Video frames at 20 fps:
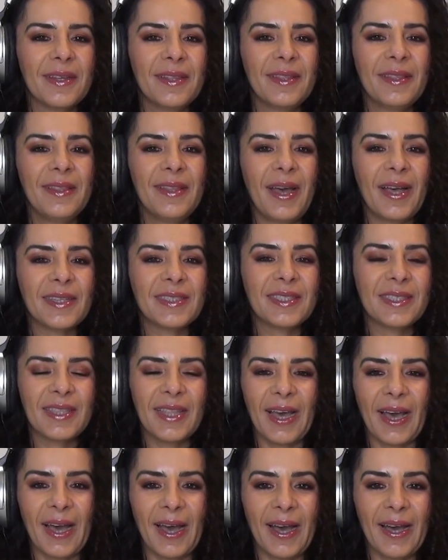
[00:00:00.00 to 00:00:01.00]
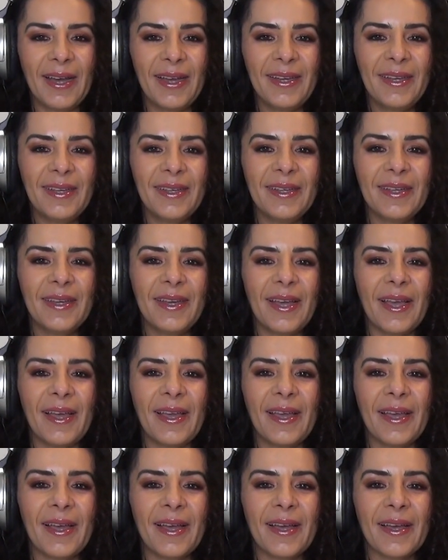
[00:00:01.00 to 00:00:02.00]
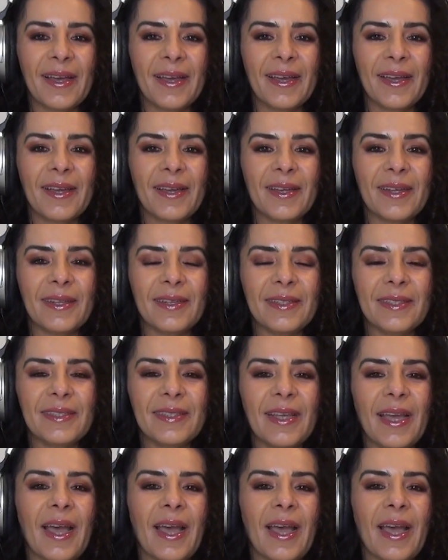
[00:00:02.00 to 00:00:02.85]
that's that. And